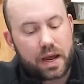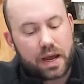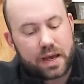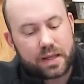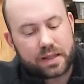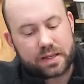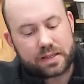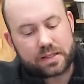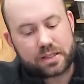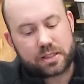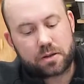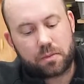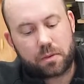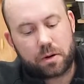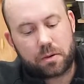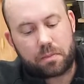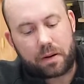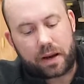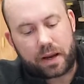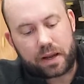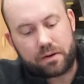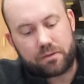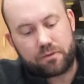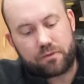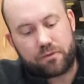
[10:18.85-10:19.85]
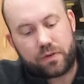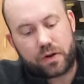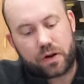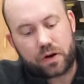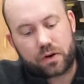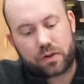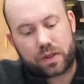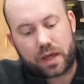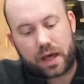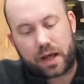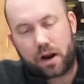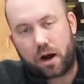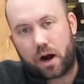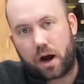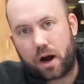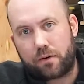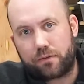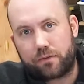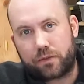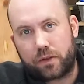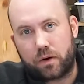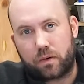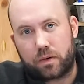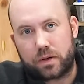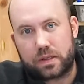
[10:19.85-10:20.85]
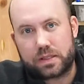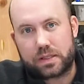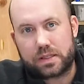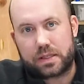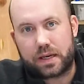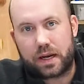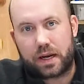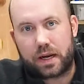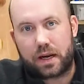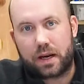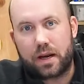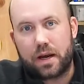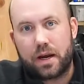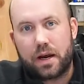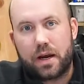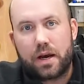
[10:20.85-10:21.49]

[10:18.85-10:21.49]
then someone might veer that off though and say,